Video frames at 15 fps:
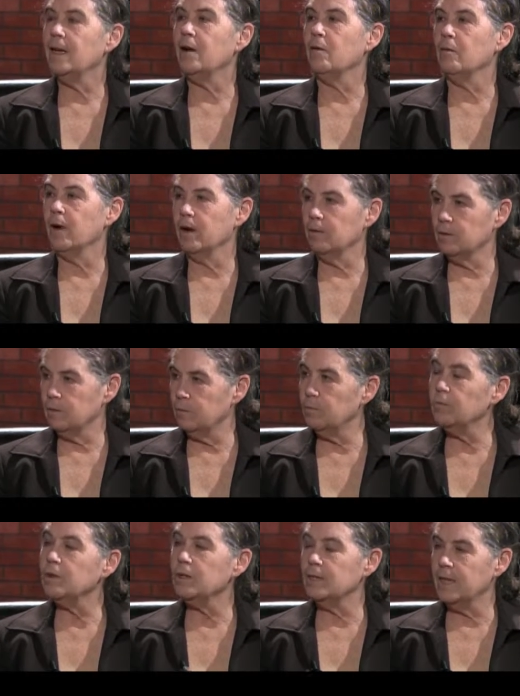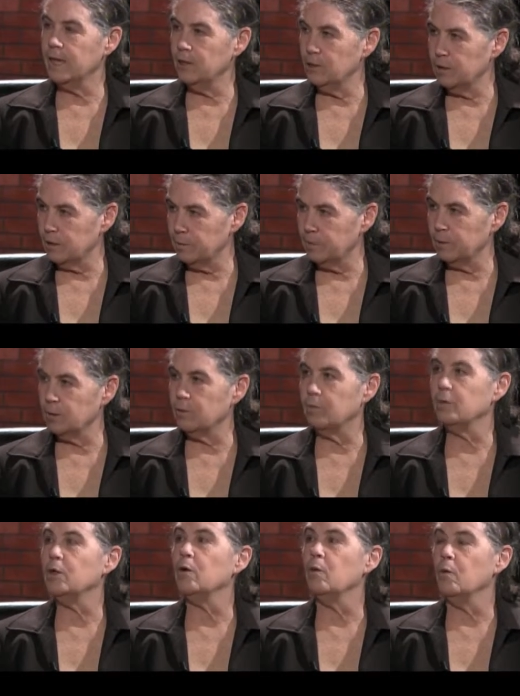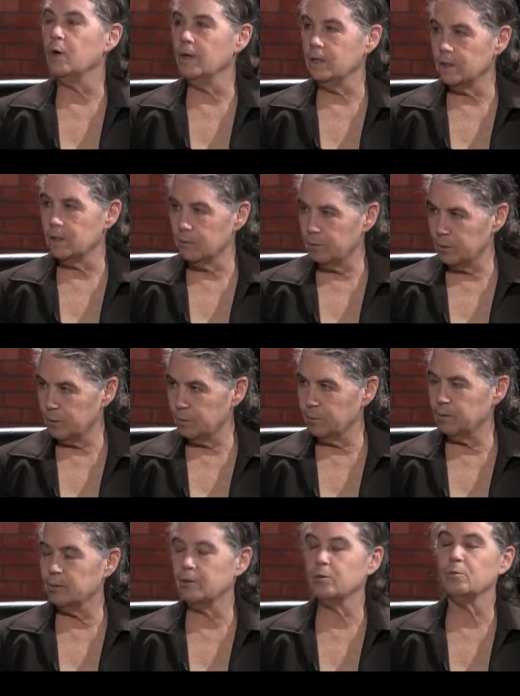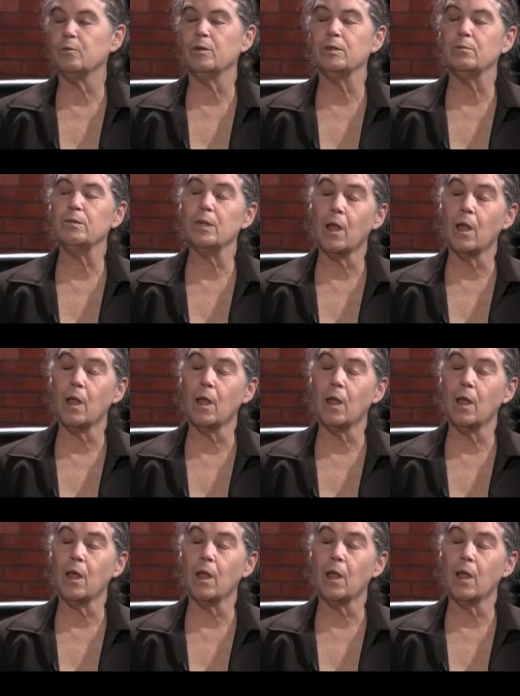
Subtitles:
around the dangers of what is a prescription